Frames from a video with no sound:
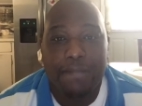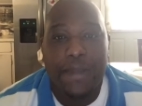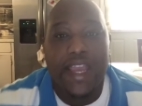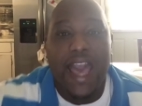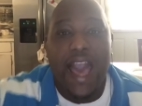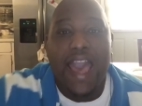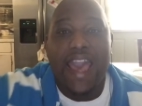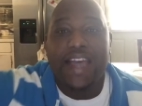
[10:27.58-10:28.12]
They
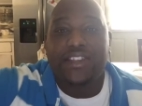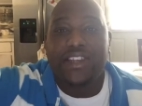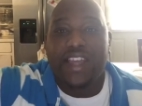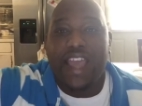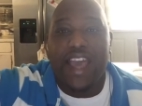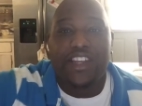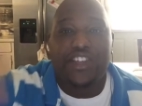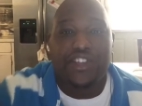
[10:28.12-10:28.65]
got
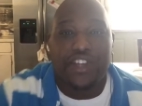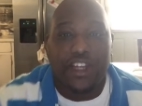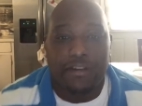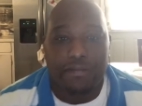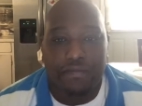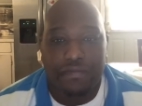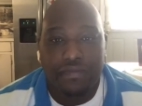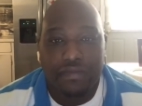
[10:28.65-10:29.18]

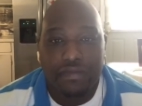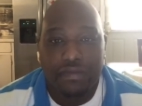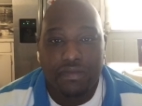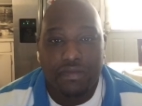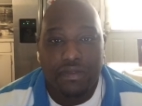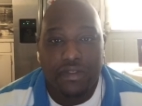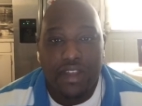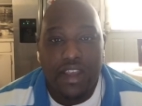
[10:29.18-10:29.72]
education.
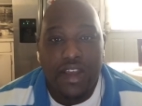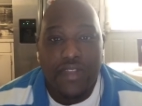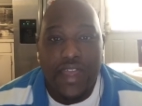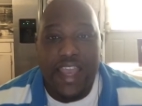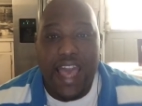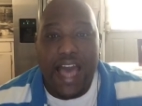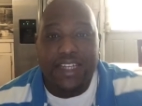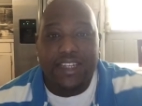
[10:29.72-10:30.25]
They
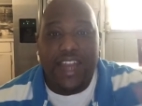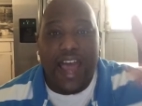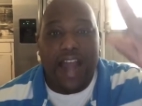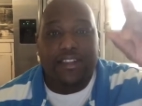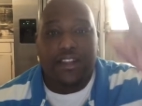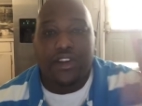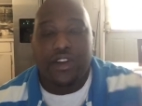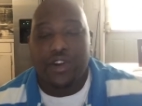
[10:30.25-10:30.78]
got
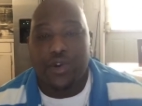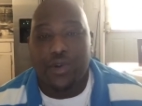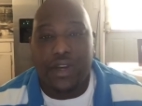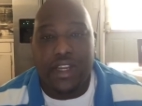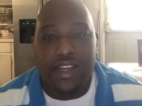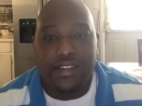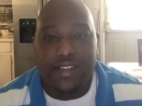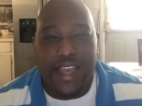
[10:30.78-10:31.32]
doctor
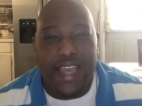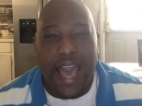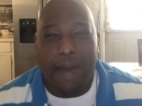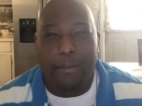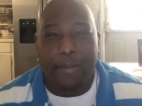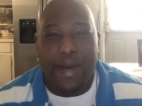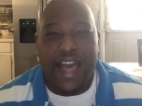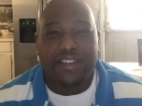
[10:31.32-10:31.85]
degrees. They
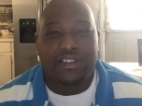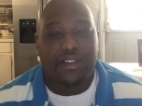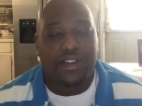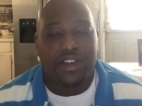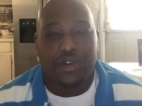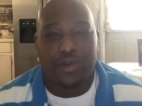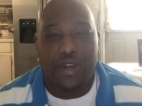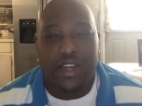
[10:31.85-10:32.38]
got bachelor
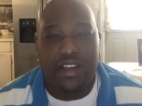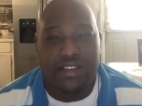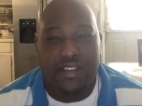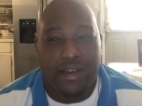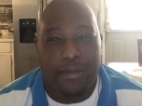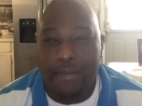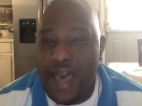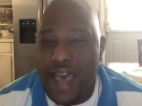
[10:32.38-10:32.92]
degrees
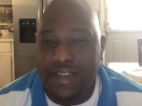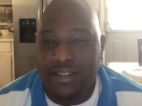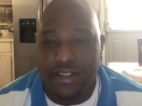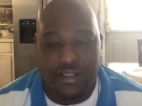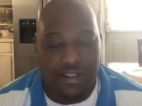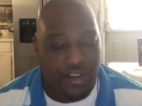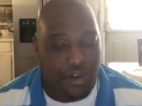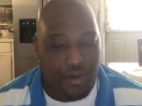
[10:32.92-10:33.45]
and
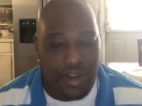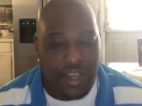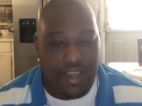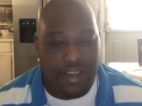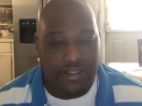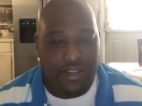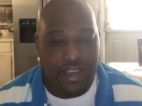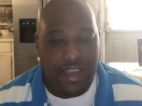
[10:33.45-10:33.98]
master's
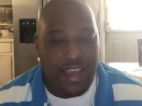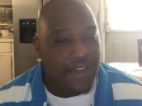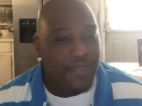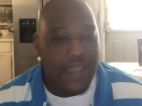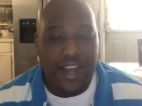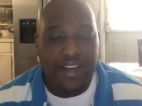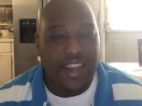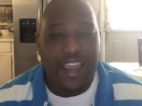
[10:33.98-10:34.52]
degrees.
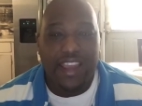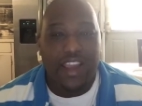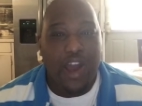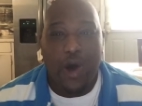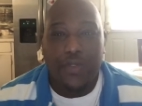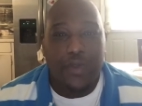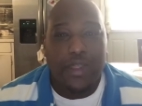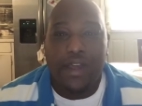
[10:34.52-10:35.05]
They didn't
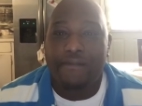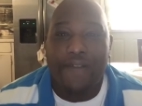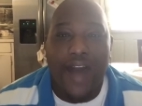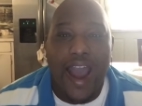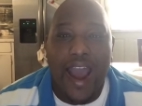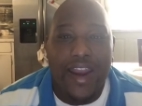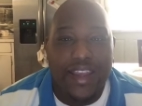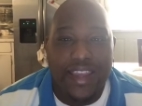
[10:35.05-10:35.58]
go through the
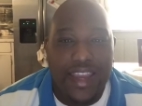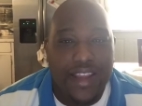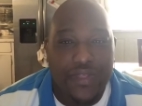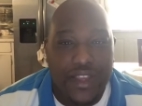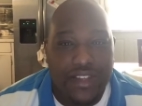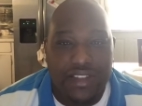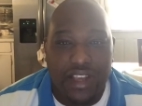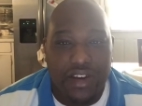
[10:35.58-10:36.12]
fire to get
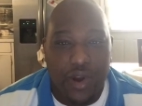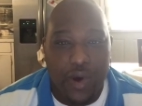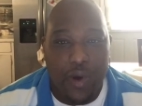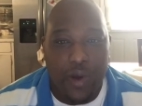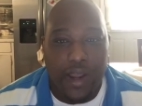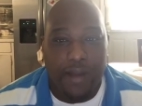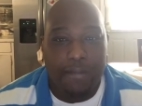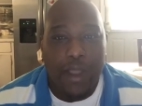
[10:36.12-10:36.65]
this
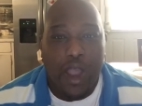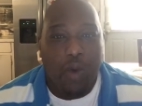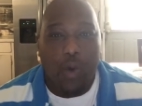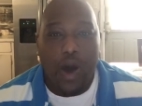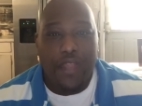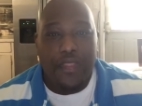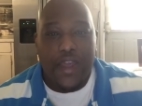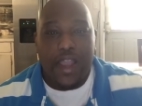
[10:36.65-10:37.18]
anointing.
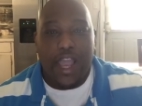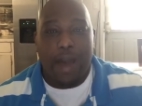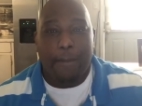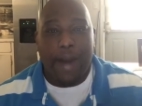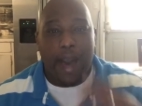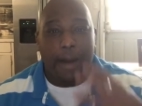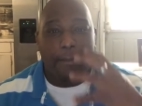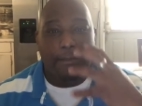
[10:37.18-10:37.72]
One thing
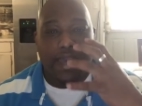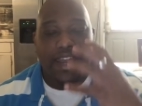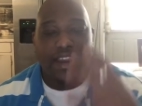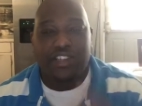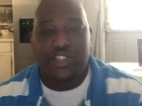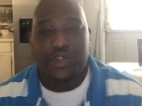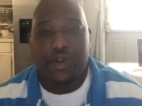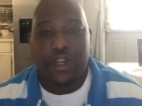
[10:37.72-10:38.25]
about
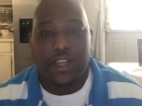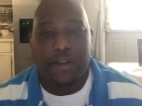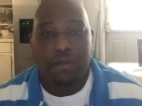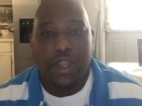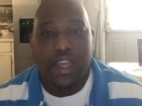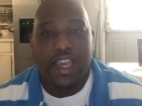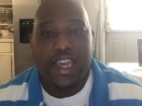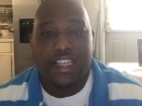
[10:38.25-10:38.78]
ministry
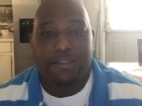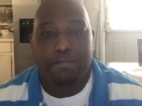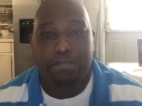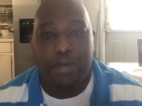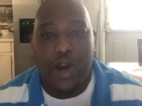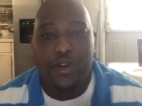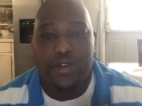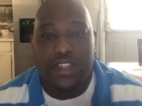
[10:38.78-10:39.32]
is
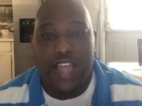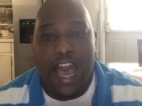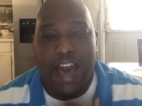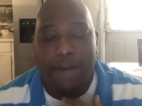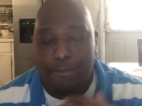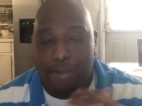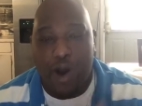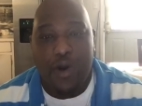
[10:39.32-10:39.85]
birth,
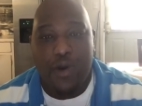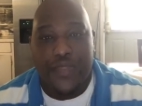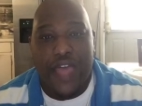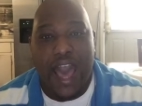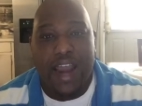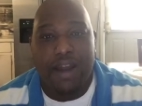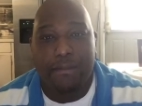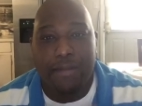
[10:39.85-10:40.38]
uh, birth
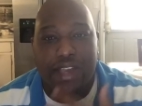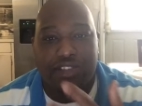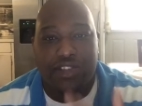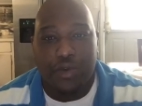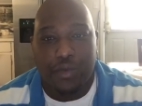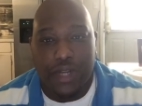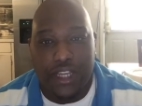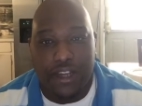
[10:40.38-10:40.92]
out of
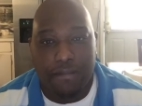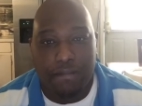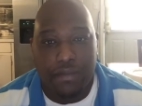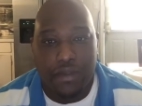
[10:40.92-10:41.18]
misery.